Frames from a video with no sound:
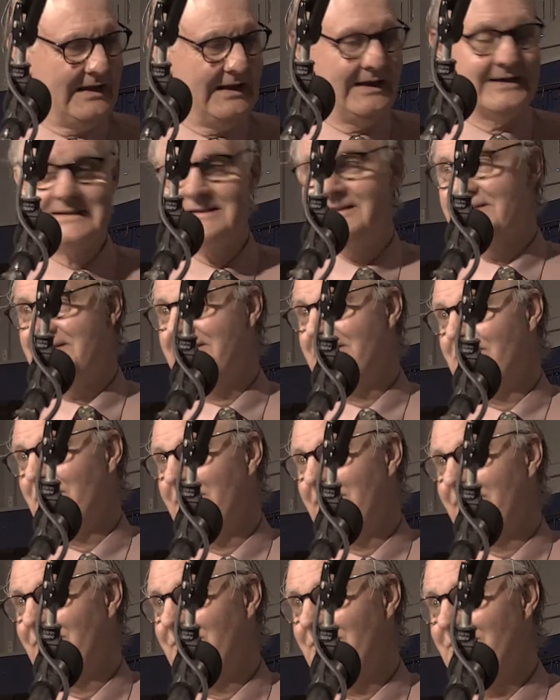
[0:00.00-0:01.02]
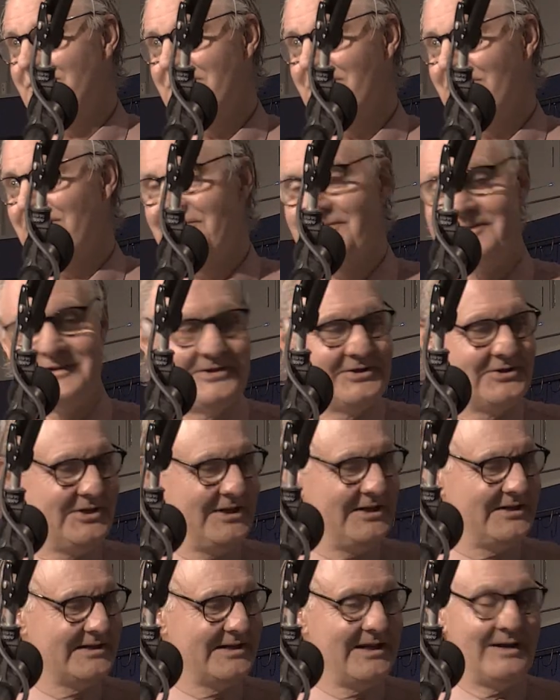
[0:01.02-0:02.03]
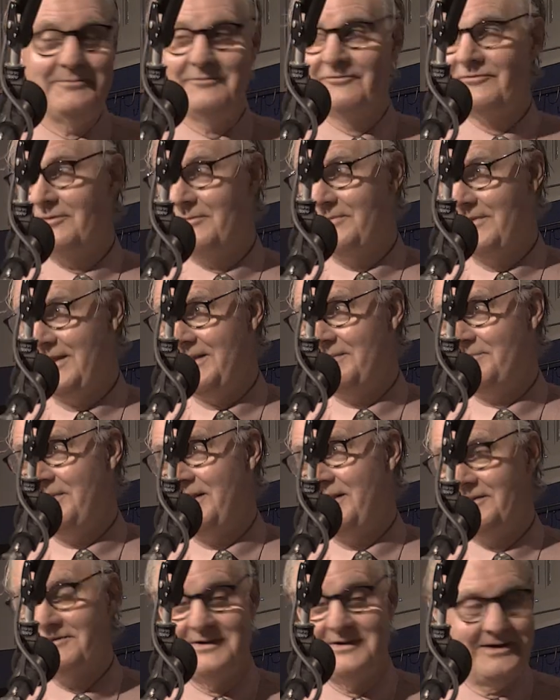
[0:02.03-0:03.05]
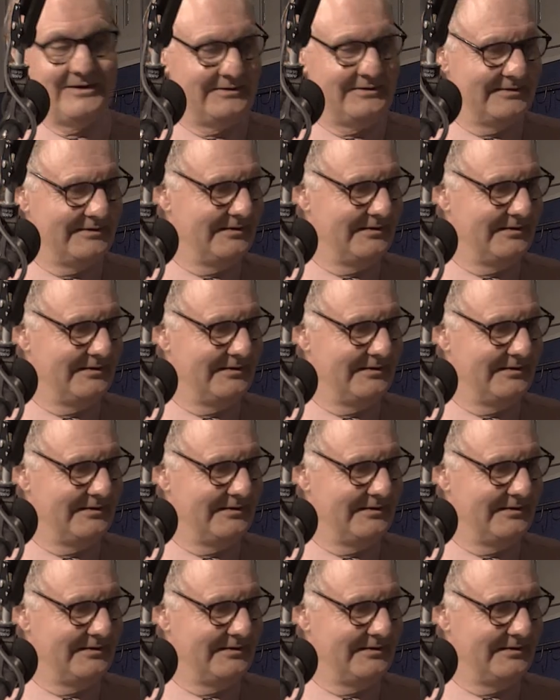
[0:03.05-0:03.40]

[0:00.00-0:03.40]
Let's listen to one of her songs, because she's come from that background,